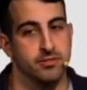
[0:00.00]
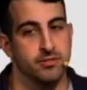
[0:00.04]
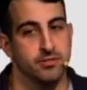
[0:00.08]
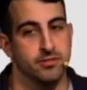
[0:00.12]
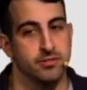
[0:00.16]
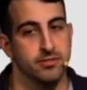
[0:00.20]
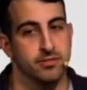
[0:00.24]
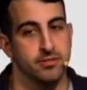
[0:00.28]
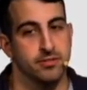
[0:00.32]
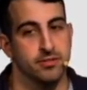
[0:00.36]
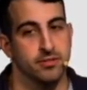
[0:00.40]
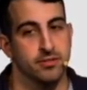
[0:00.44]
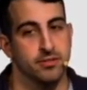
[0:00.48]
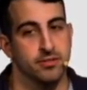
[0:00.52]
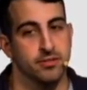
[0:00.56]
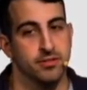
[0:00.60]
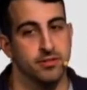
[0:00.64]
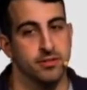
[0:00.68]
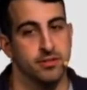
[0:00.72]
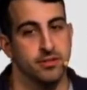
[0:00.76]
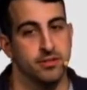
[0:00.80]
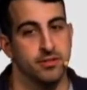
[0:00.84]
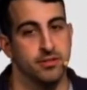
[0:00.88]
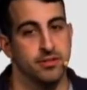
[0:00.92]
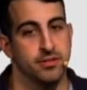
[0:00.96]

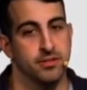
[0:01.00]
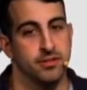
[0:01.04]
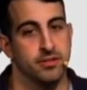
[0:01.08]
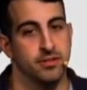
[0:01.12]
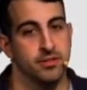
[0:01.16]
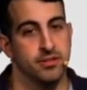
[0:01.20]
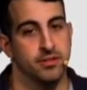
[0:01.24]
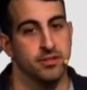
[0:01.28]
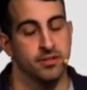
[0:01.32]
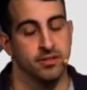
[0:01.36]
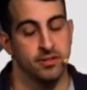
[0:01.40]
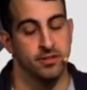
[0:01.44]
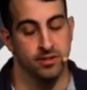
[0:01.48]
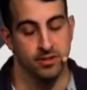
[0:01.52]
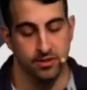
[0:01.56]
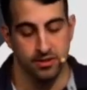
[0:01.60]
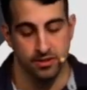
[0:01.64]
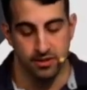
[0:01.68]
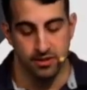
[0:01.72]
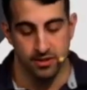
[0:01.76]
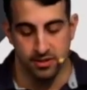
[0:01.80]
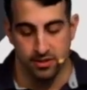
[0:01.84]
Nobody speaks.